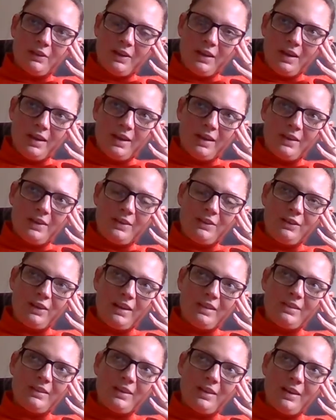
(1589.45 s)
to the
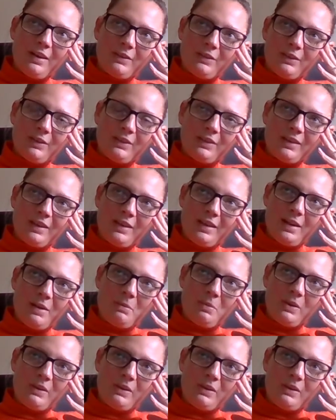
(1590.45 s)
Gentiles, you know,